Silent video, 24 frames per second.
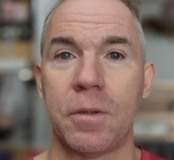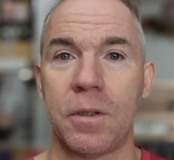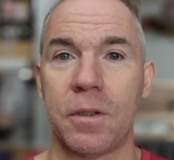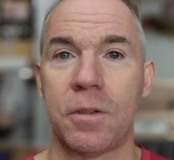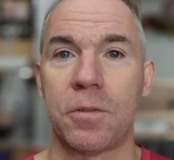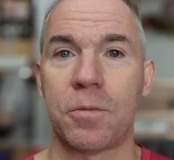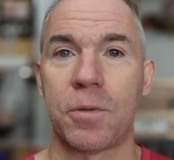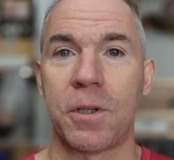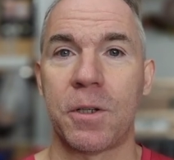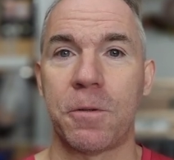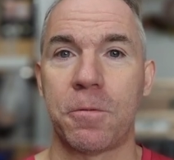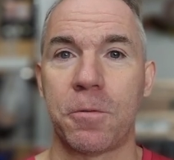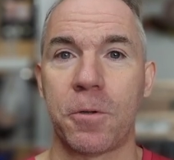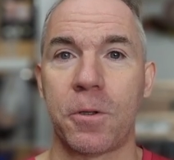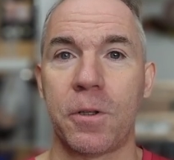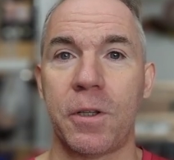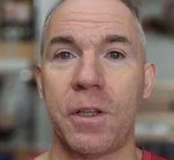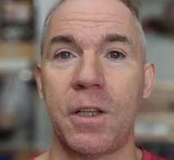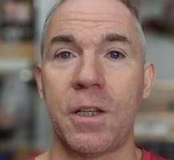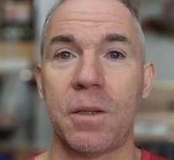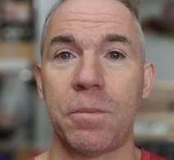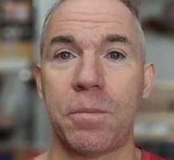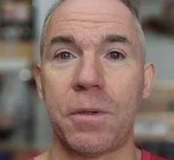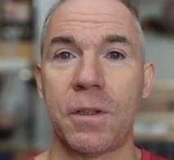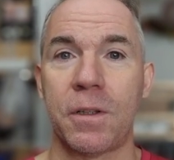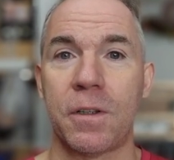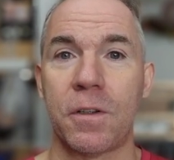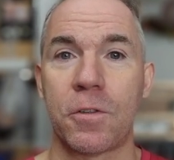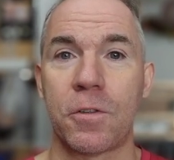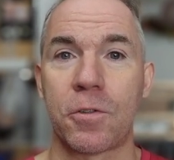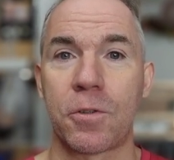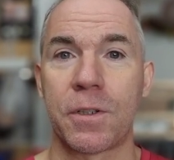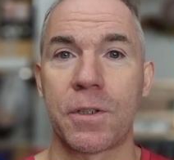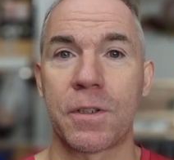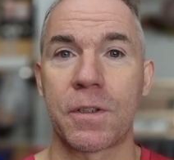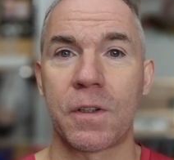is ready for cleanup, and the
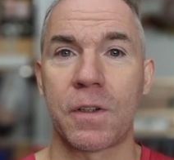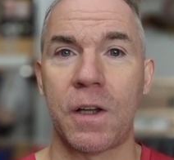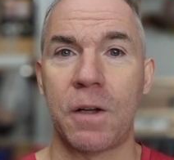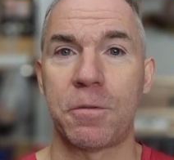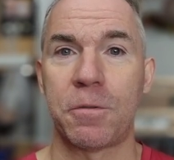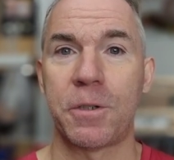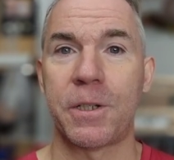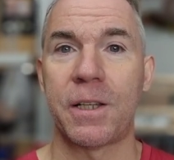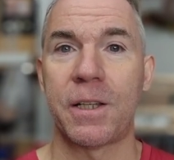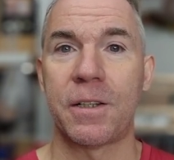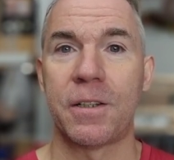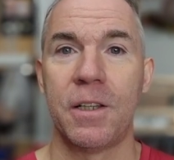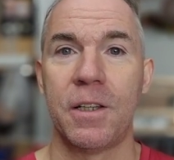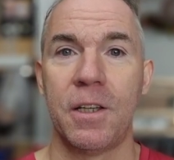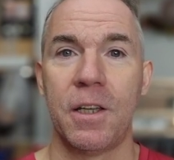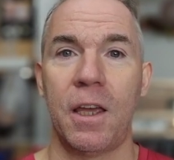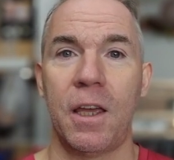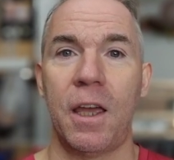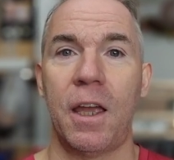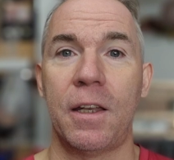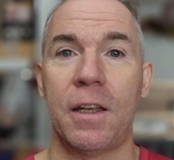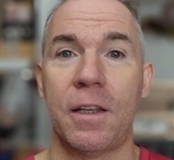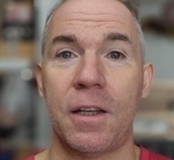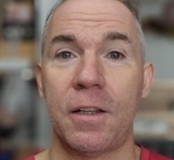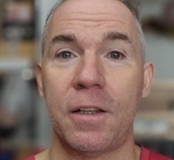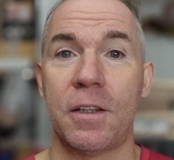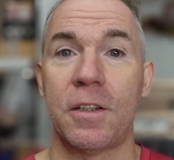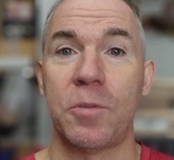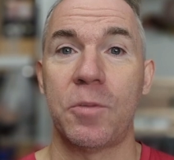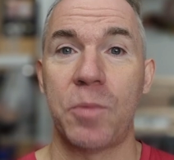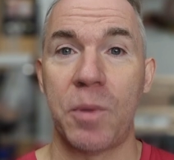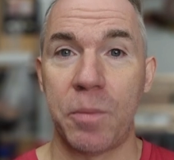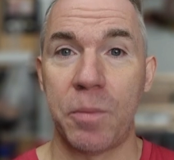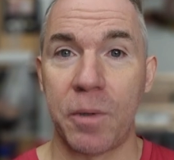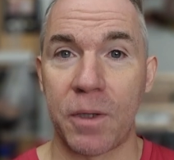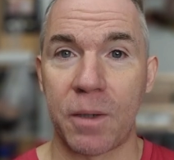insurance covered that, and then
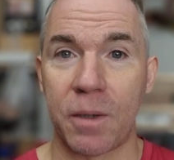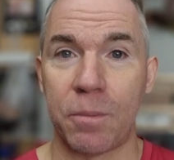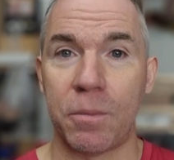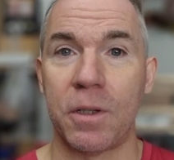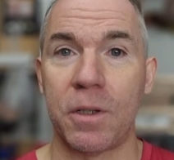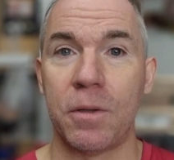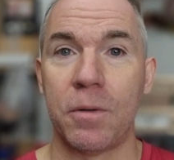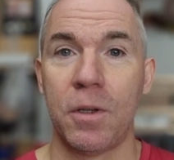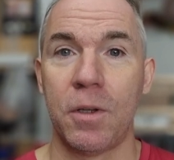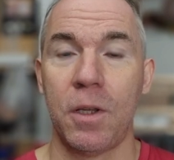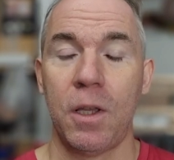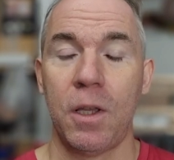these people come in.